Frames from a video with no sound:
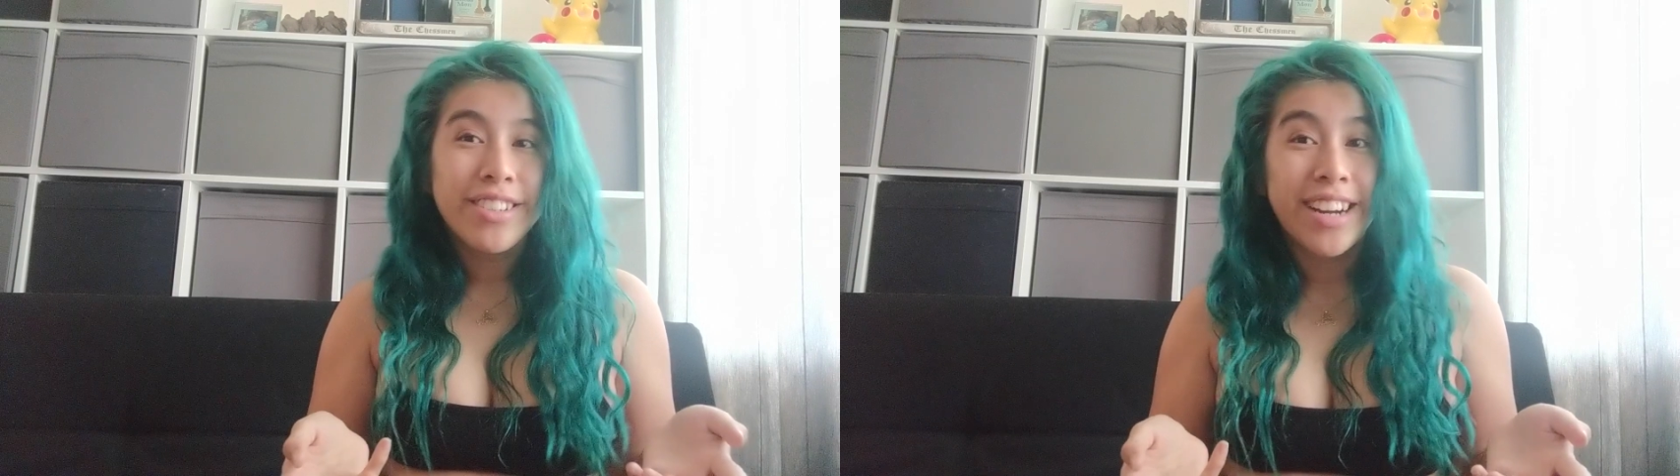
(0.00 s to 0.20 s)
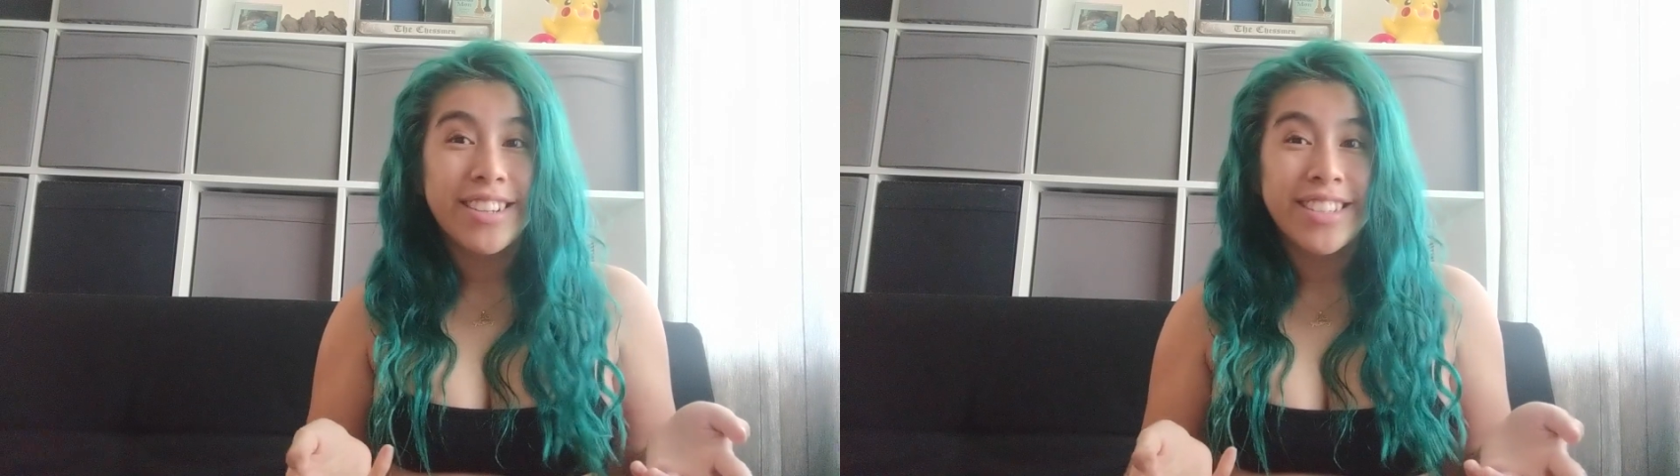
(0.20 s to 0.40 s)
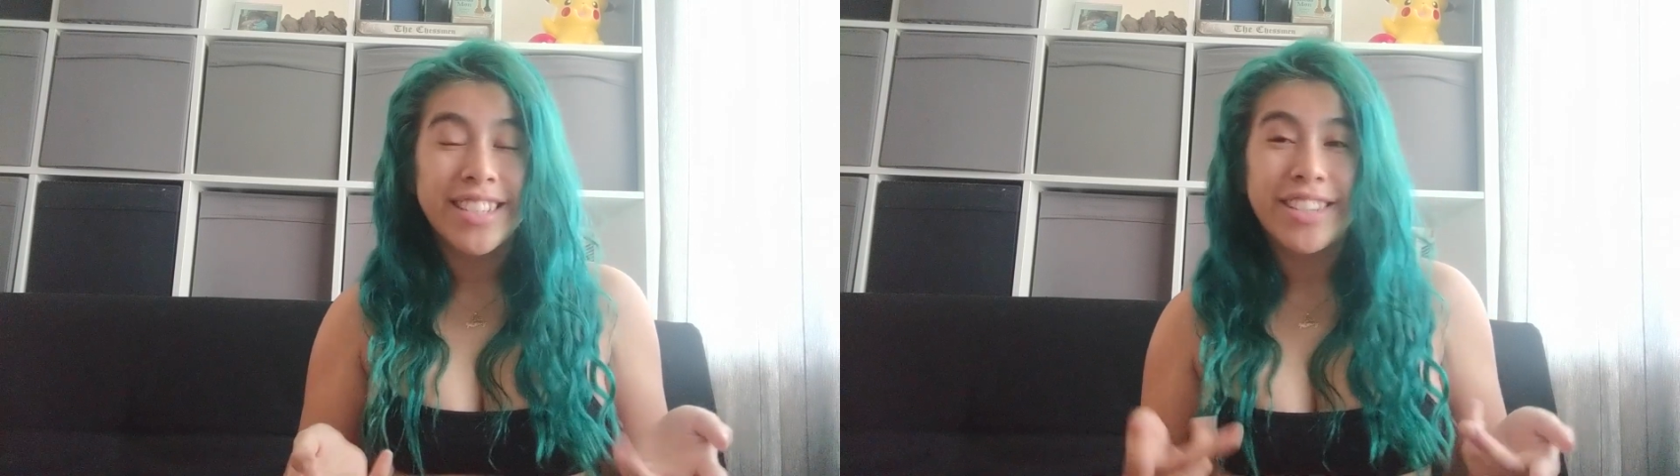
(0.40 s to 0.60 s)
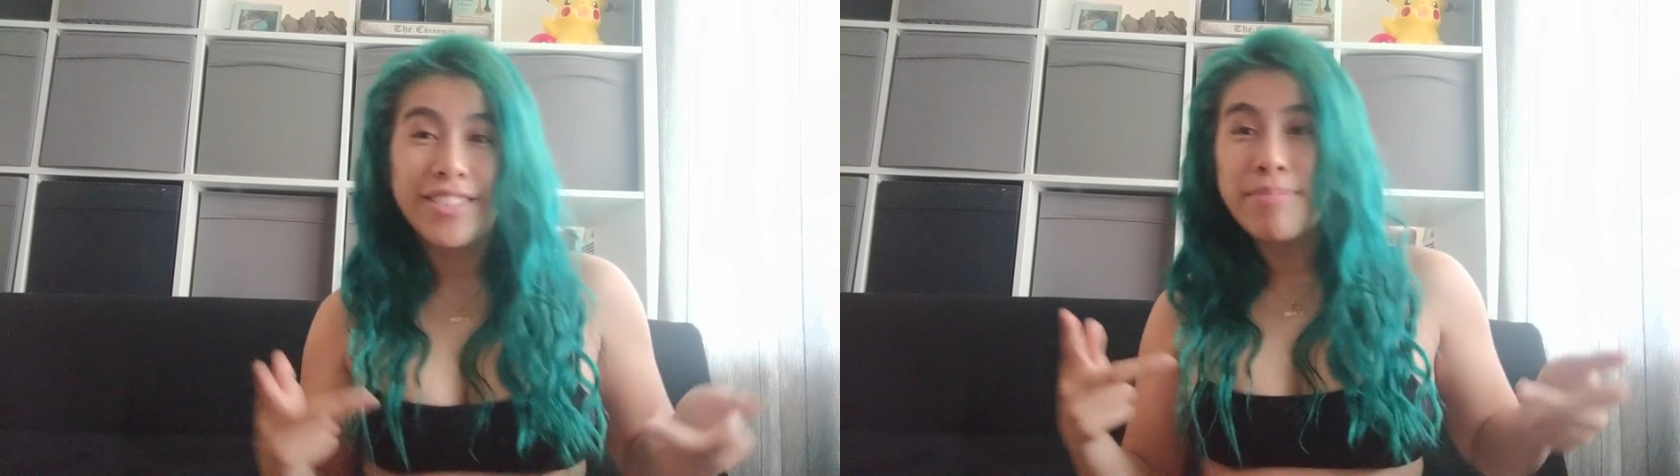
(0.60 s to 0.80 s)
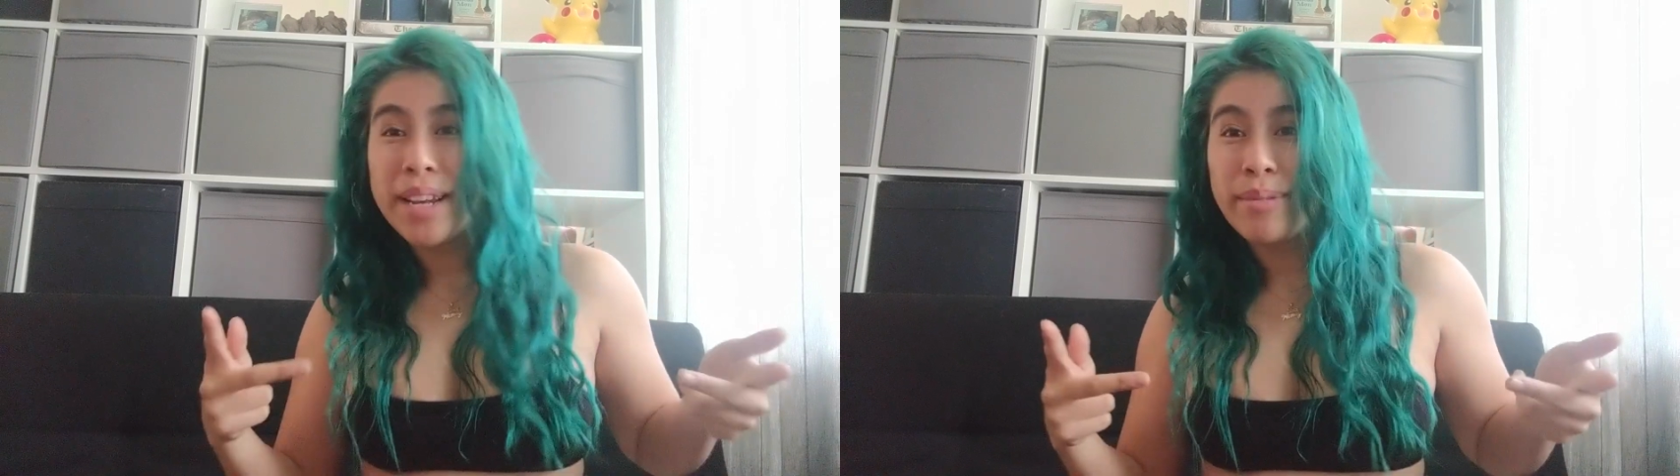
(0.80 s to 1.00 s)
How is it
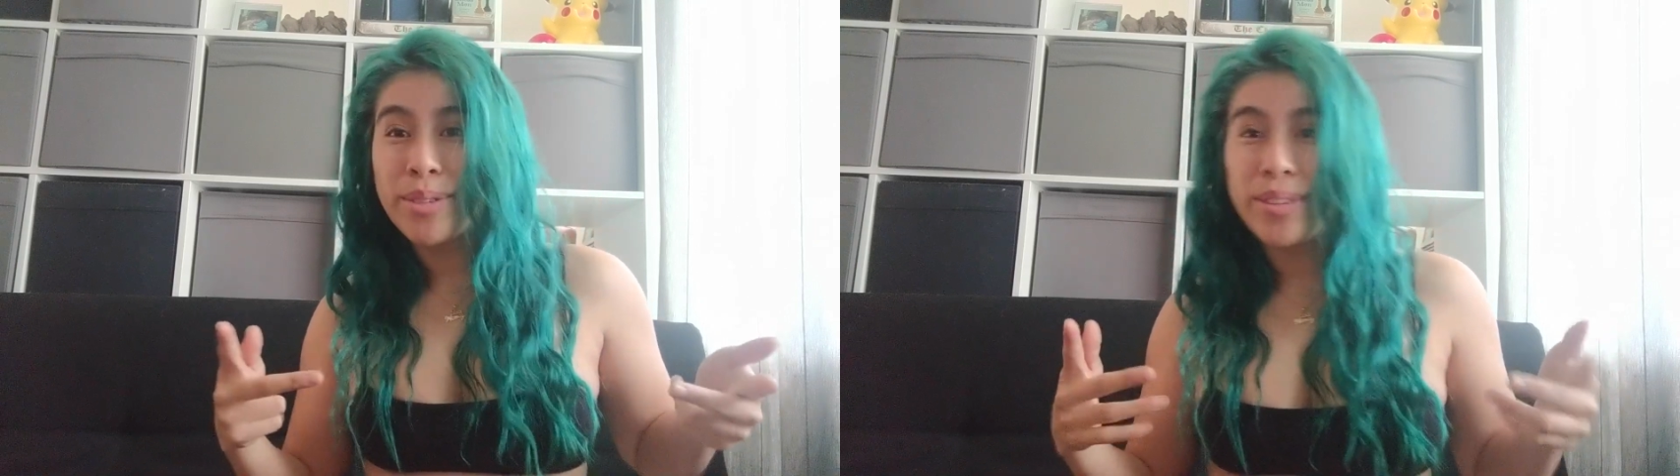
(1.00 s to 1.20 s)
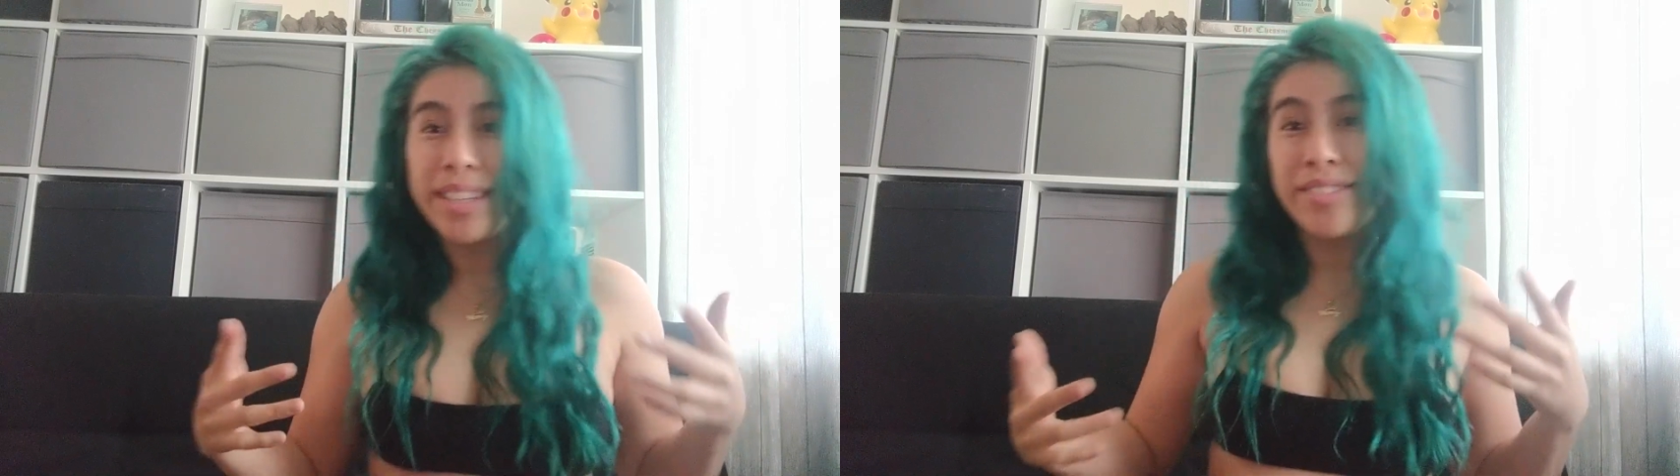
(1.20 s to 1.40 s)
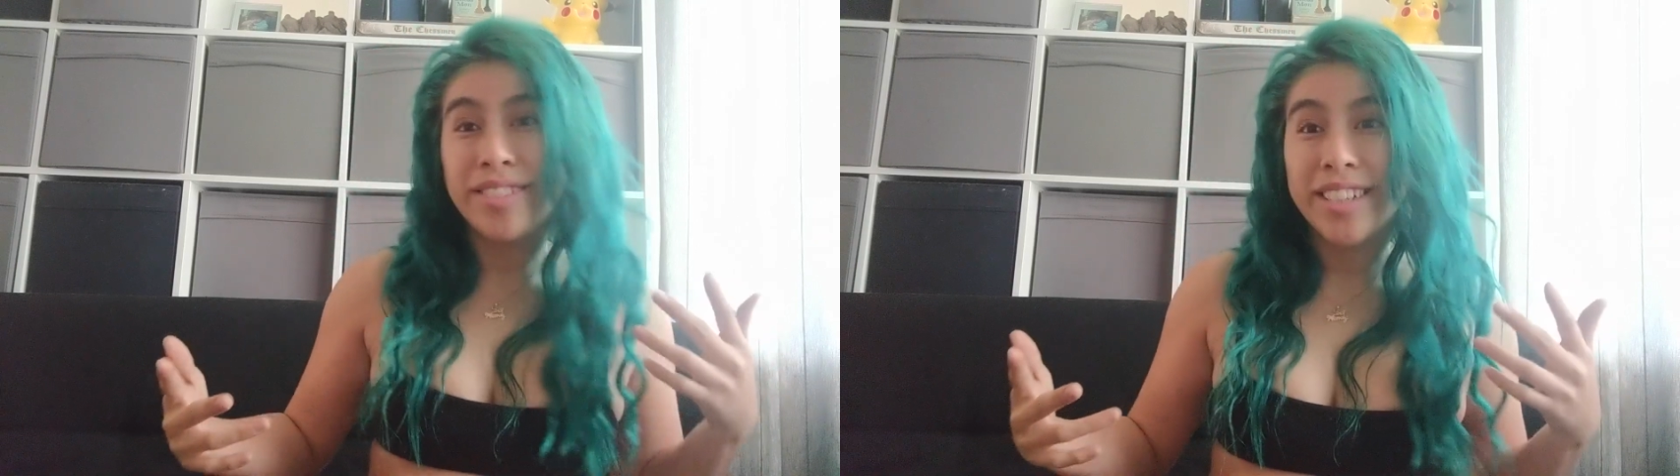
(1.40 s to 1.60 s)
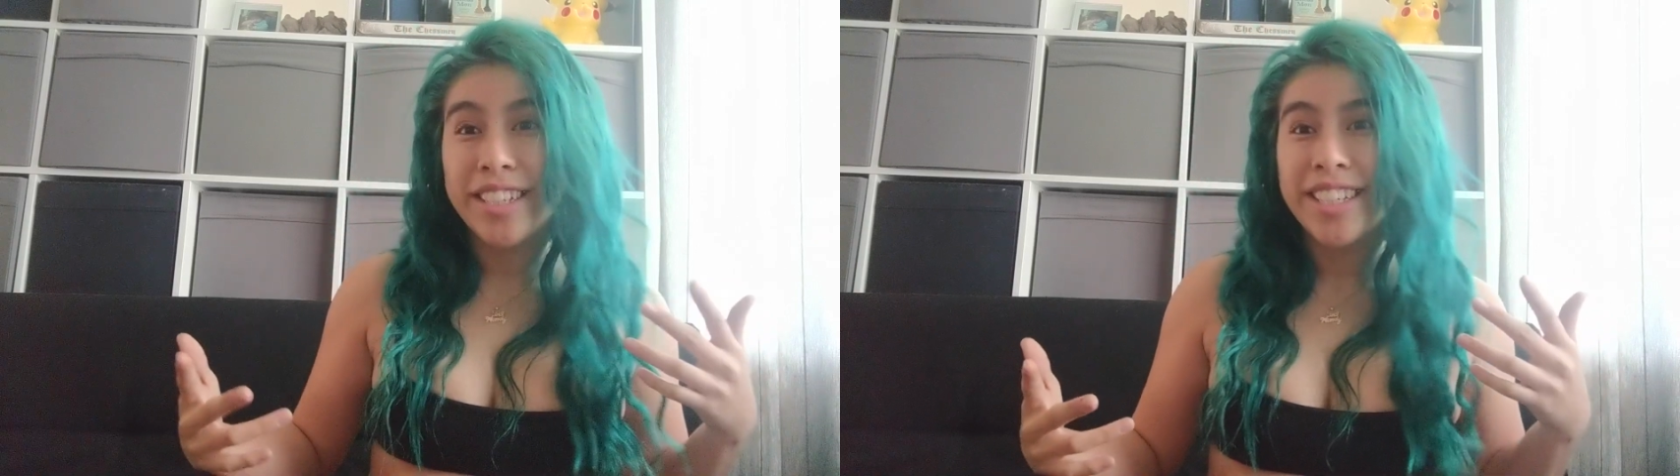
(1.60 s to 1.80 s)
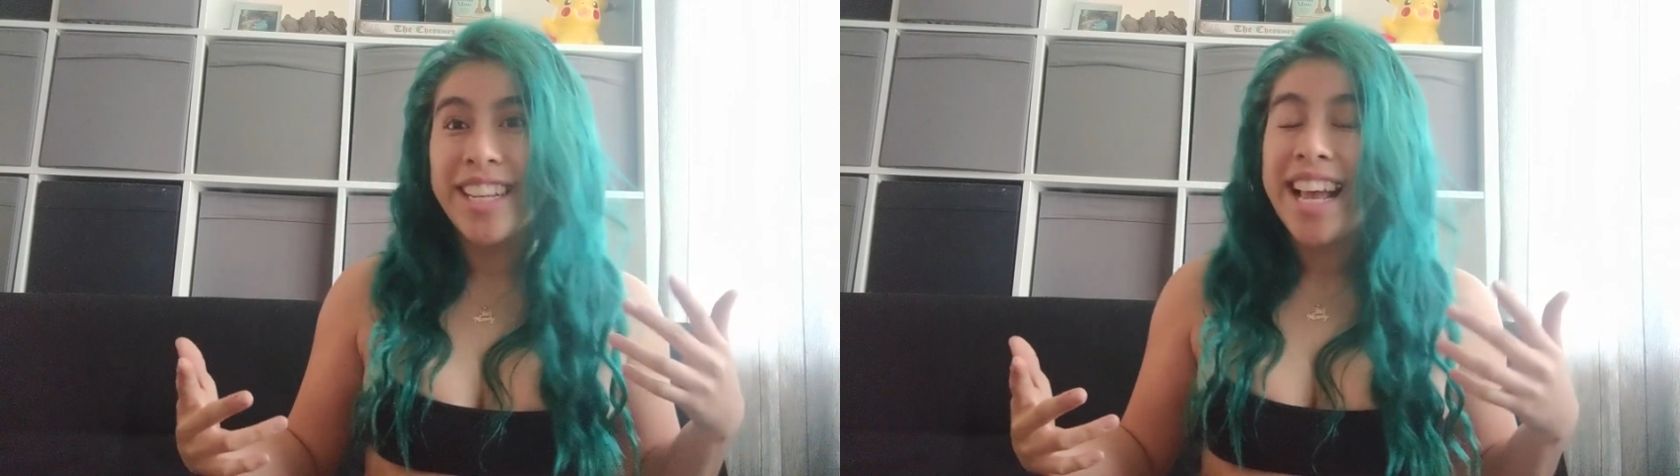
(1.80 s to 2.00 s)
going? My name is Wendy. What's
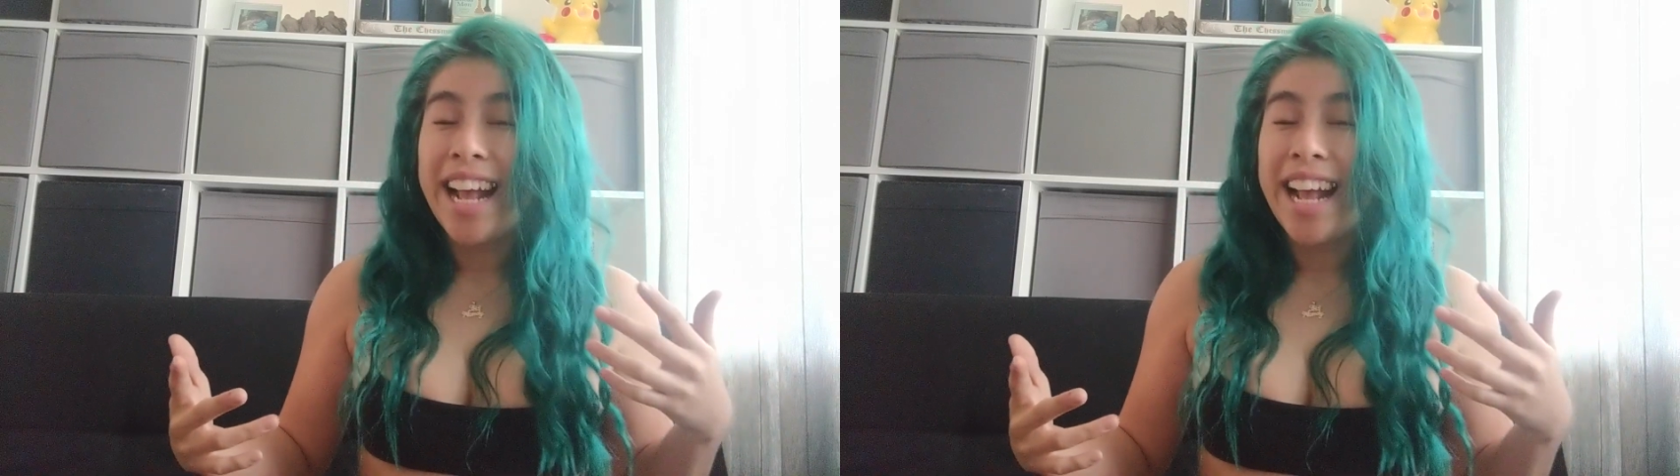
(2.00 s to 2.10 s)
good?